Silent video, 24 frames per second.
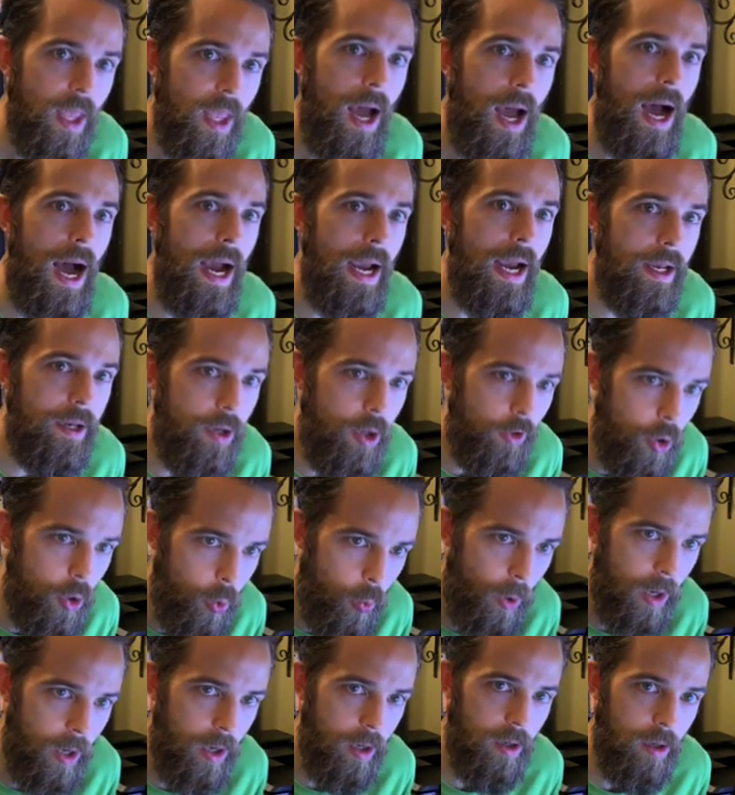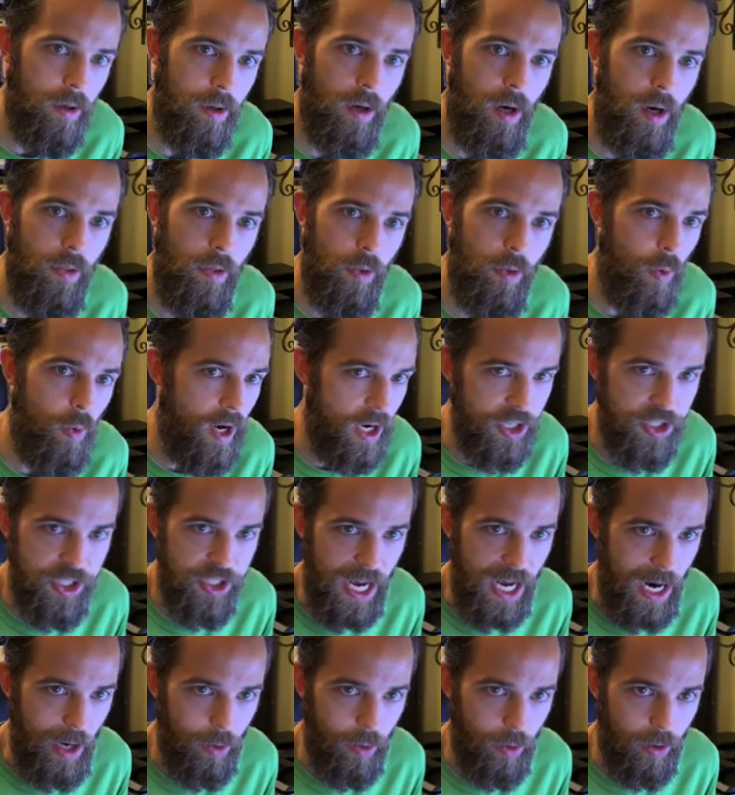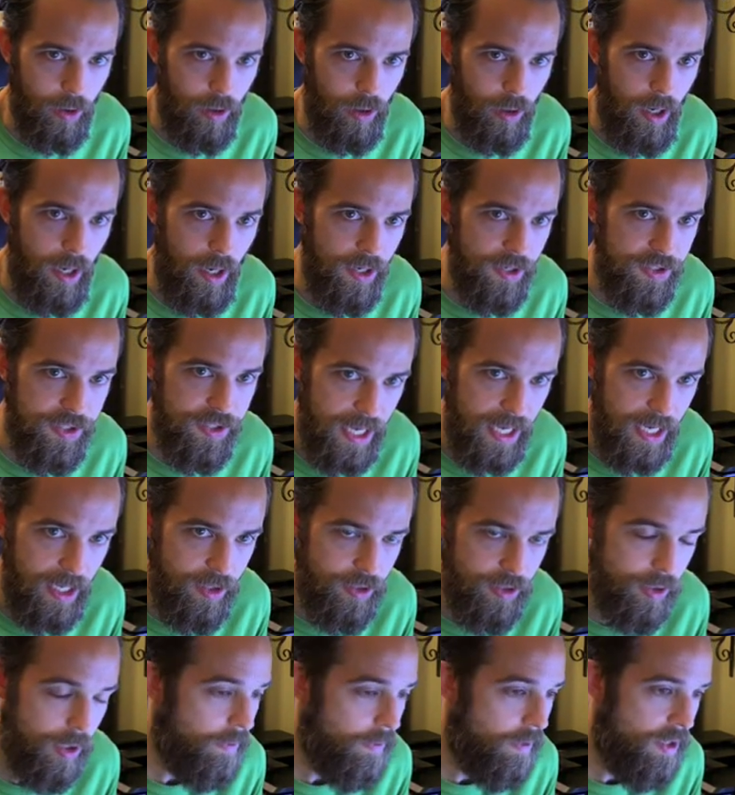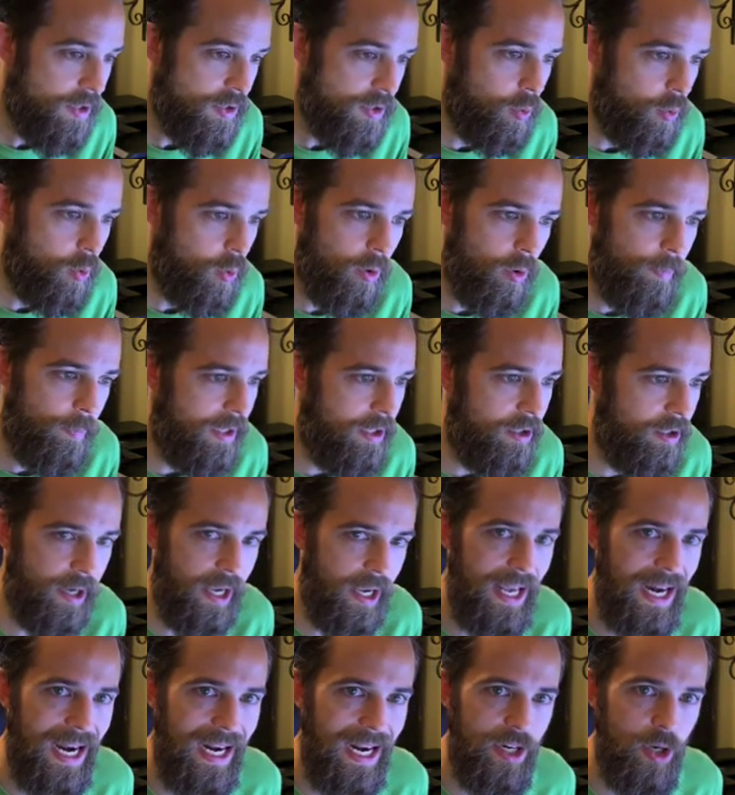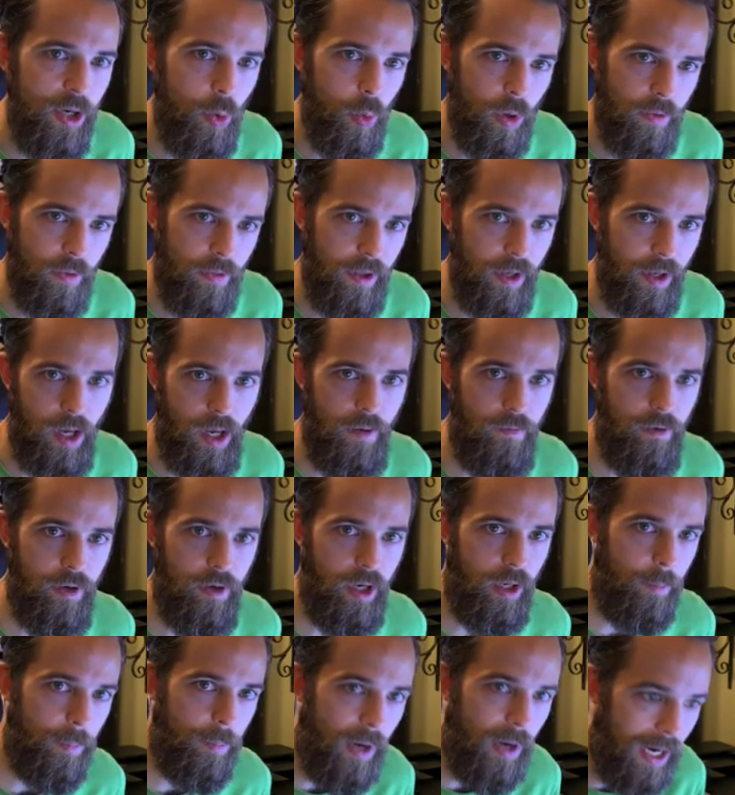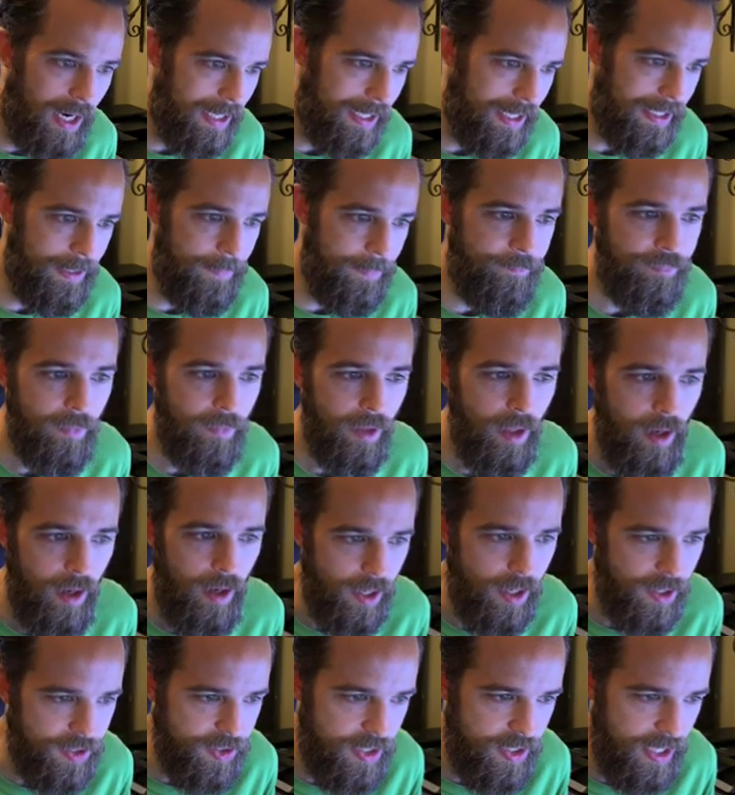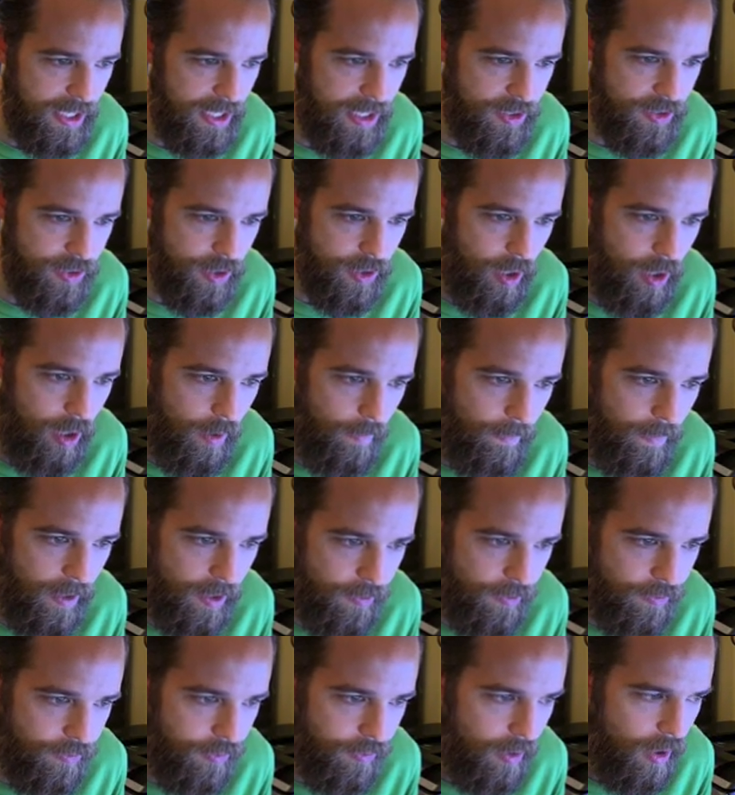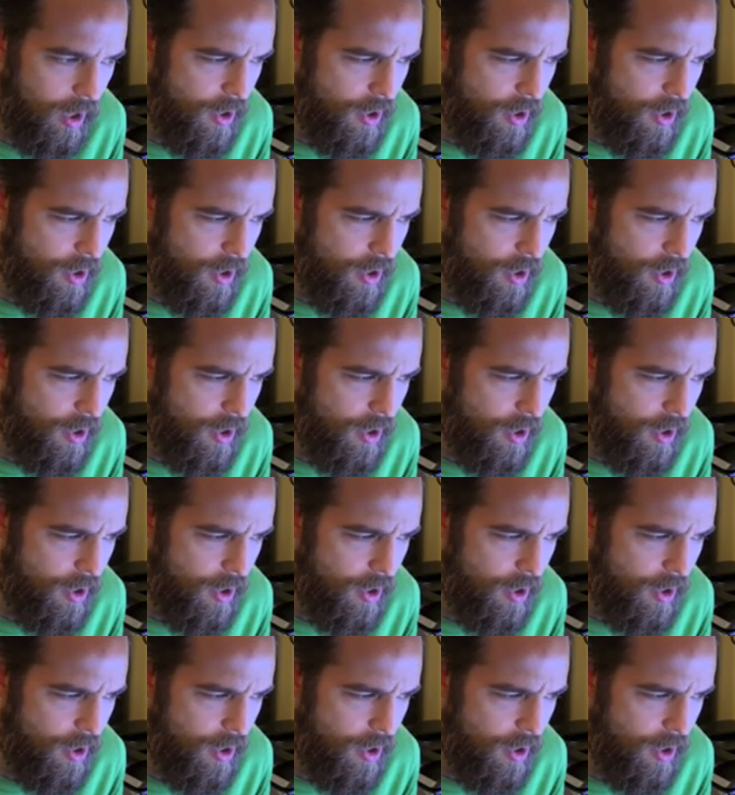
I know where uh, the watchtower uh, stands on this, or better yet, I know where the governing body uh, stands on this.